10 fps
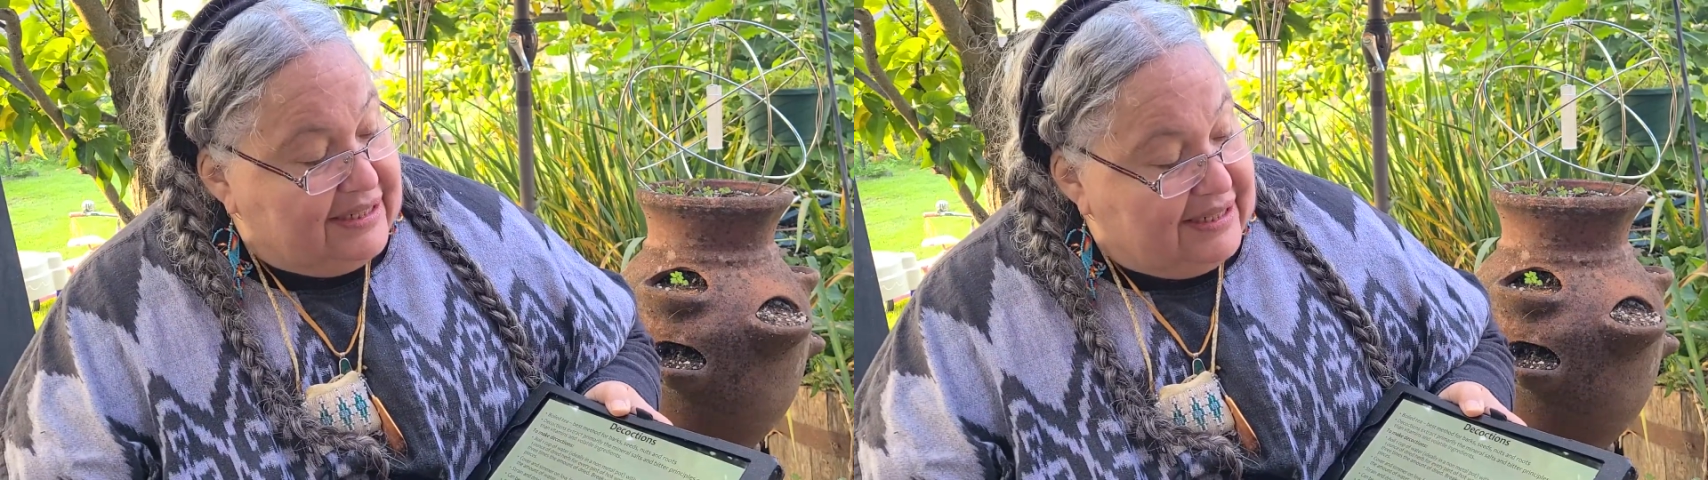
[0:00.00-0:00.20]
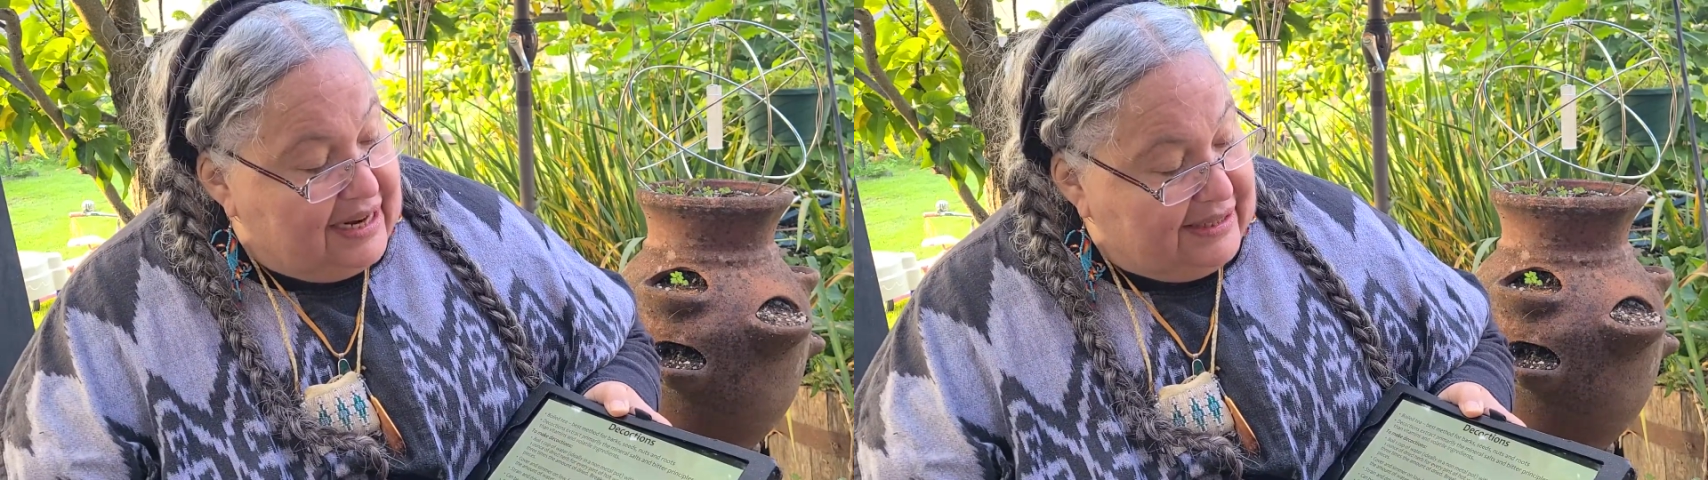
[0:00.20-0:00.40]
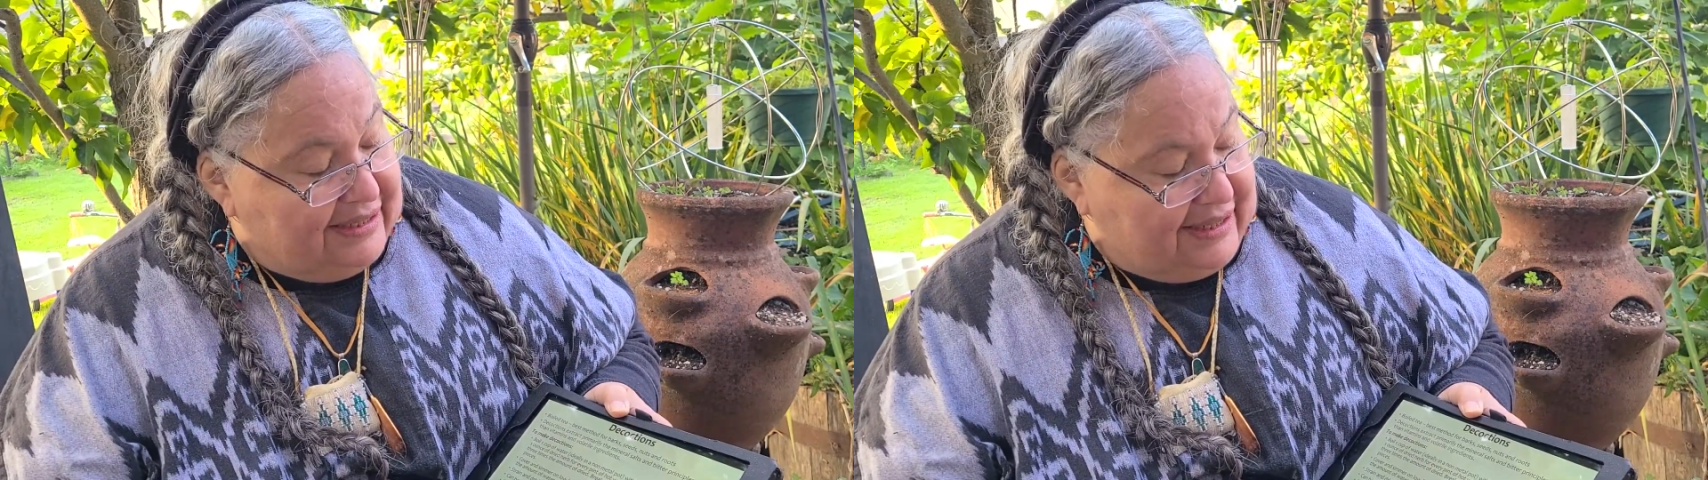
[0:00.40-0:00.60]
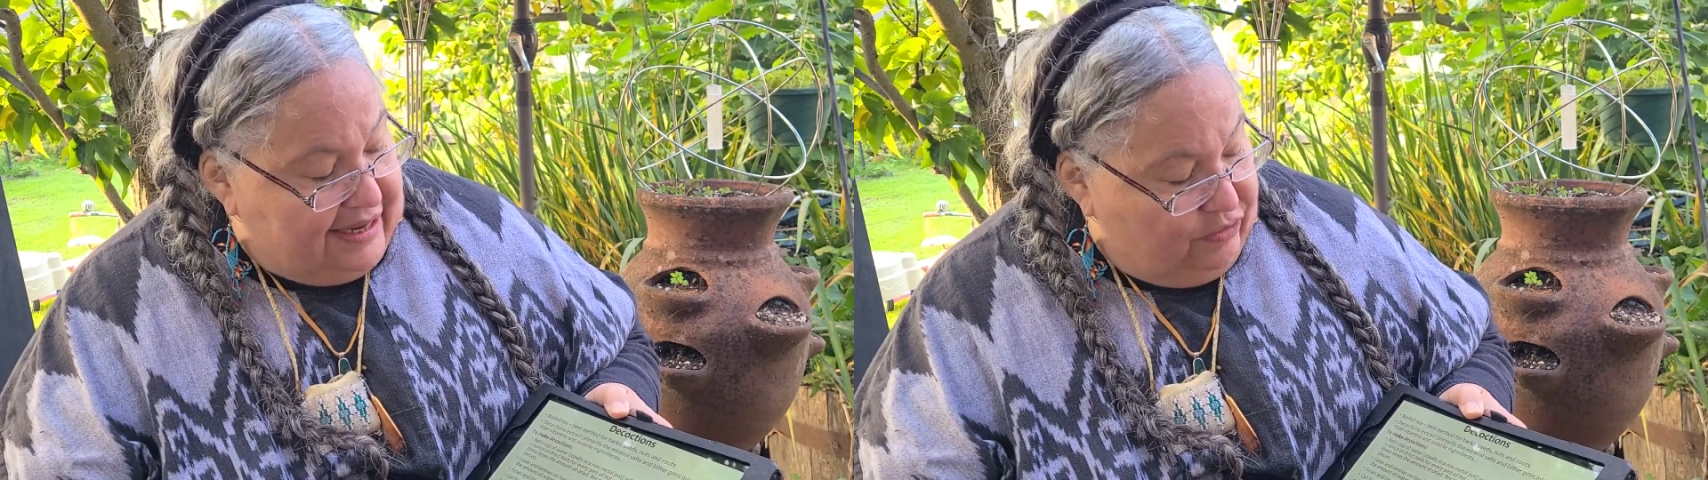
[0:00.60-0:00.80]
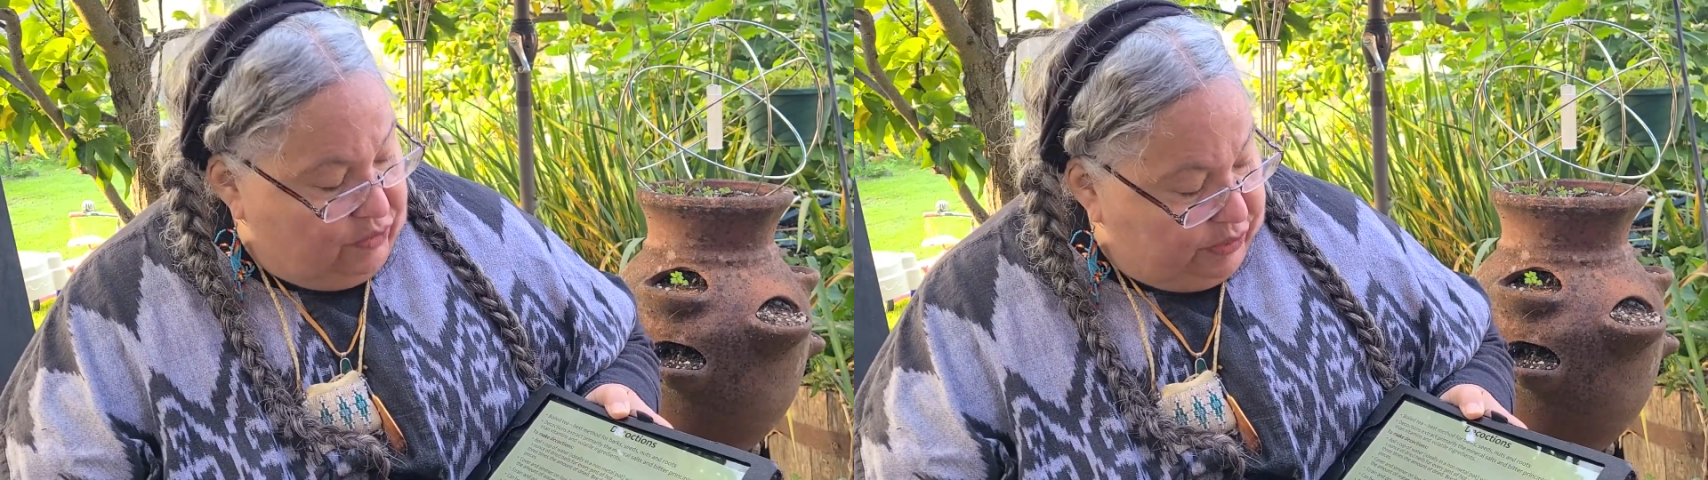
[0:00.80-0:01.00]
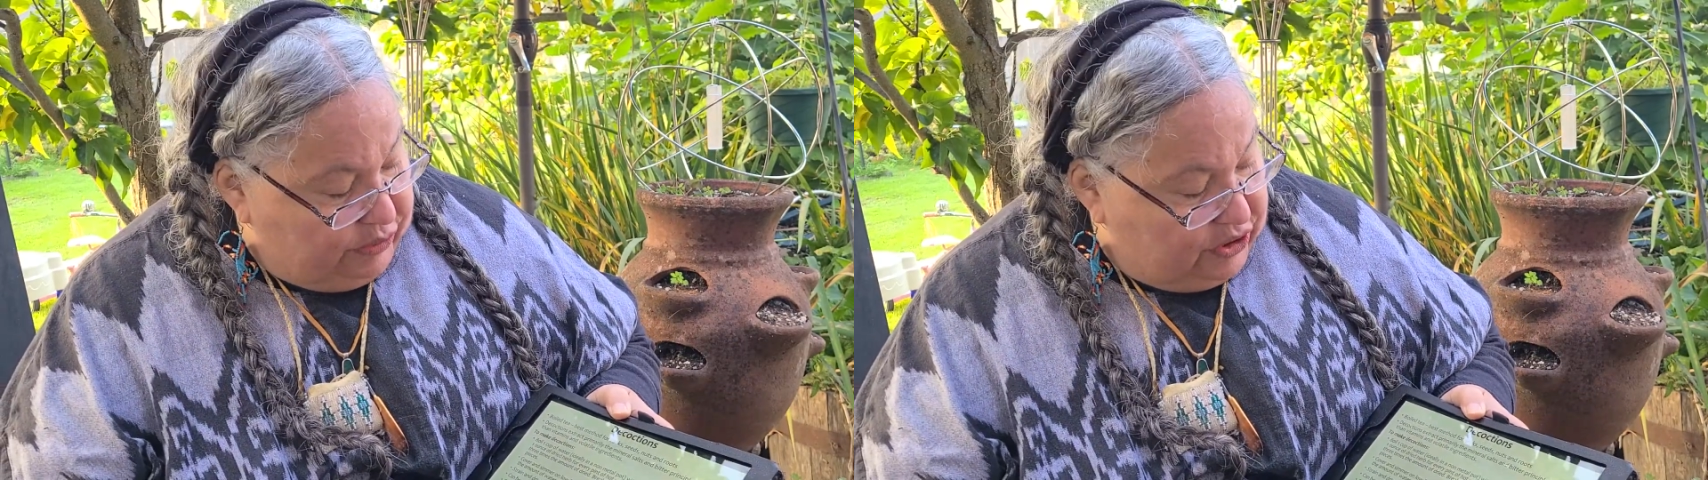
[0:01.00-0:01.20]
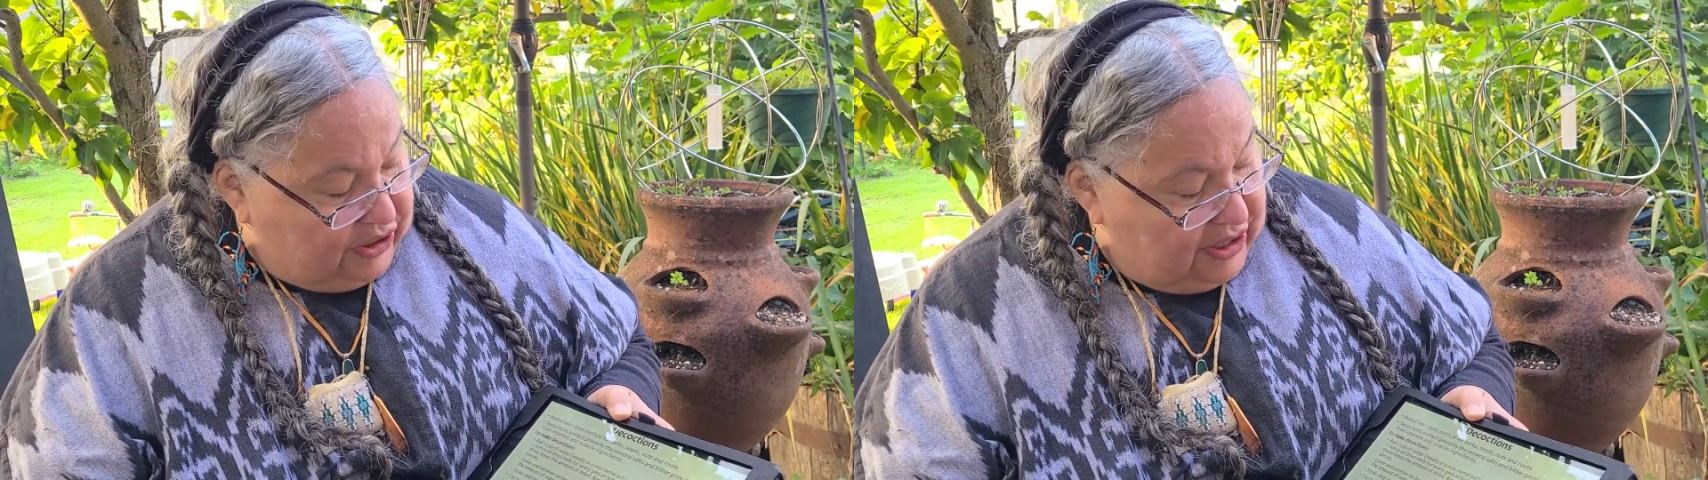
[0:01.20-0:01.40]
nuts, and roots.